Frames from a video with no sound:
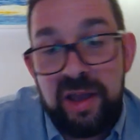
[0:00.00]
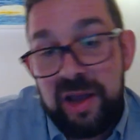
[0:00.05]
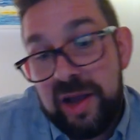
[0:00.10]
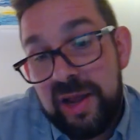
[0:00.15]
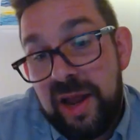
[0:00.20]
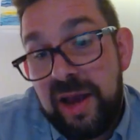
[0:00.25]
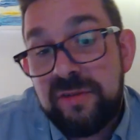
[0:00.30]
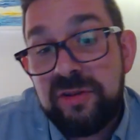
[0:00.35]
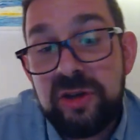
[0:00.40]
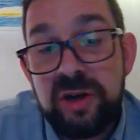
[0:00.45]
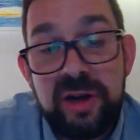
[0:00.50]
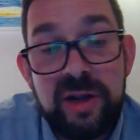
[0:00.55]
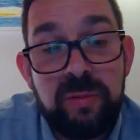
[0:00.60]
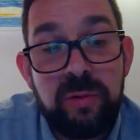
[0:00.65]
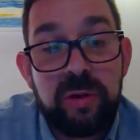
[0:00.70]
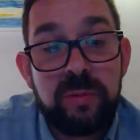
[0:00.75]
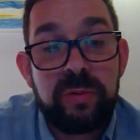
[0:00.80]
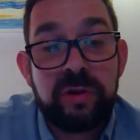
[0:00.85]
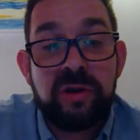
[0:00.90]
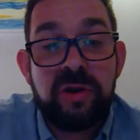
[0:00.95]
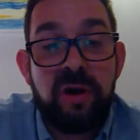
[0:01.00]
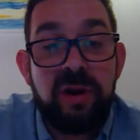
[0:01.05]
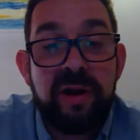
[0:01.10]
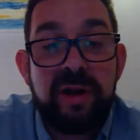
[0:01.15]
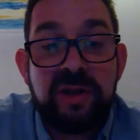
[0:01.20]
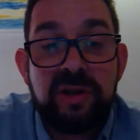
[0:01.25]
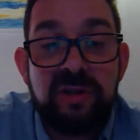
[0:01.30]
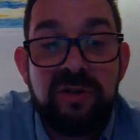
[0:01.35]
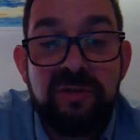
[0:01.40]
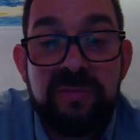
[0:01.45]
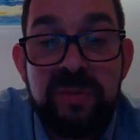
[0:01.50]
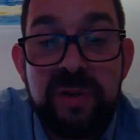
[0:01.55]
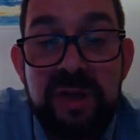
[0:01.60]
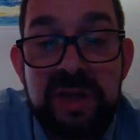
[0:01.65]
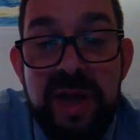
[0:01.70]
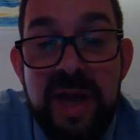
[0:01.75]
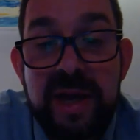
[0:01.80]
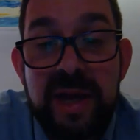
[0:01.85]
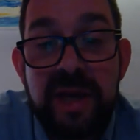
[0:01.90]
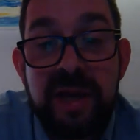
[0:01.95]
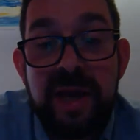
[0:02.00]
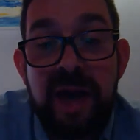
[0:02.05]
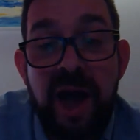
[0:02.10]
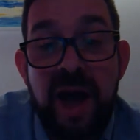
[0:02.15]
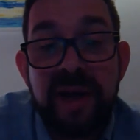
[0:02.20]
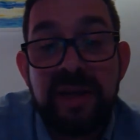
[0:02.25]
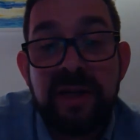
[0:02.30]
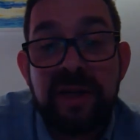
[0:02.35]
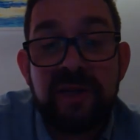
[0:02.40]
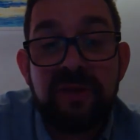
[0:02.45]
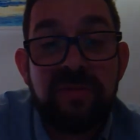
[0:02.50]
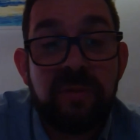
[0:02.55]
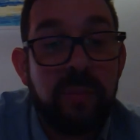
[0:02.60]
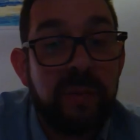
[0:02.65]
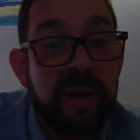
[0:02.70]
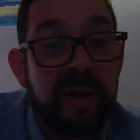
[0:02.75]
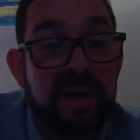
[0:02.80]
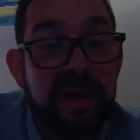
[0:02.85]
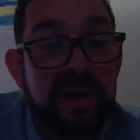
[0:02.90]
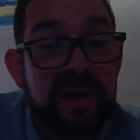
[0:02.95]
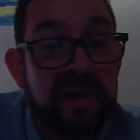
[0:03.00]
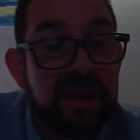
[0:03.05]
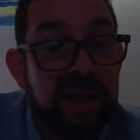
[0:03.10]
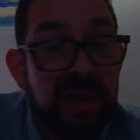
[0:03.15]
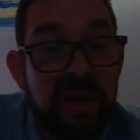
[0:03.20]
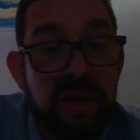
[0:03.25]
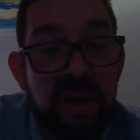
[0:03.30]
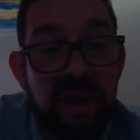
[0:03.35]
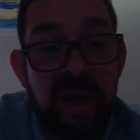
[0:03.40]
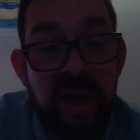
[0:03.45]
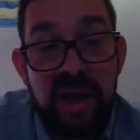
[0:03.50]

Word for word: And I've certainly worked with colleagues who have mistaken kindness for weakness and,